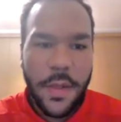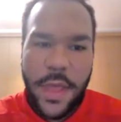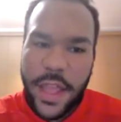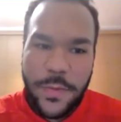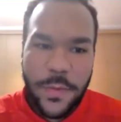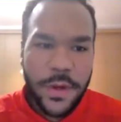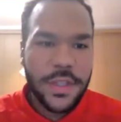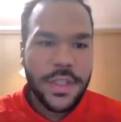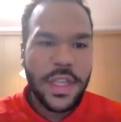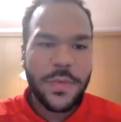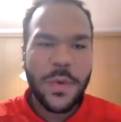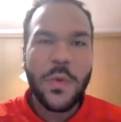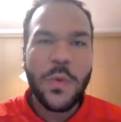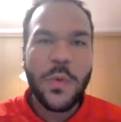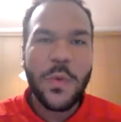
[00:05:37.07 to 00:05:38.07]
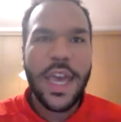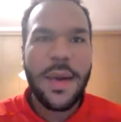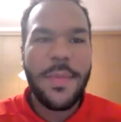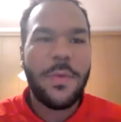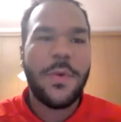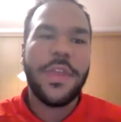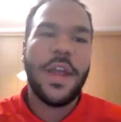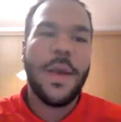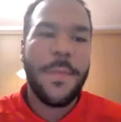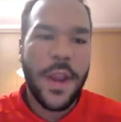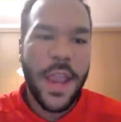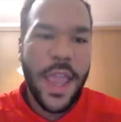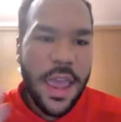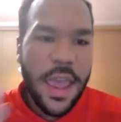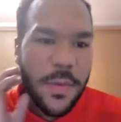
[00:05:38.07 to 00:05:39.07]
That's where we come in with an upper
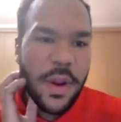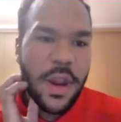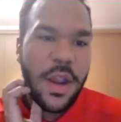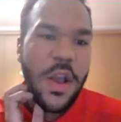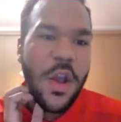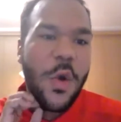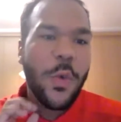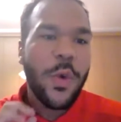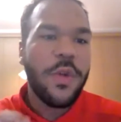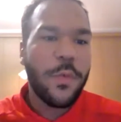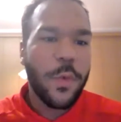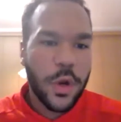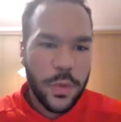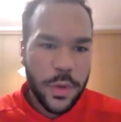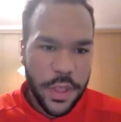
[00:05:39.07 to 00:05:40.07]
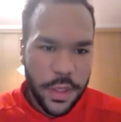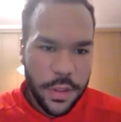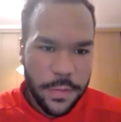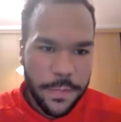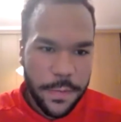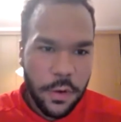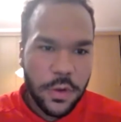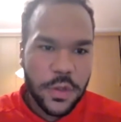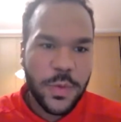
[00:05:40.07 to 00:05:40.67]
hand, where we've worked with other folks.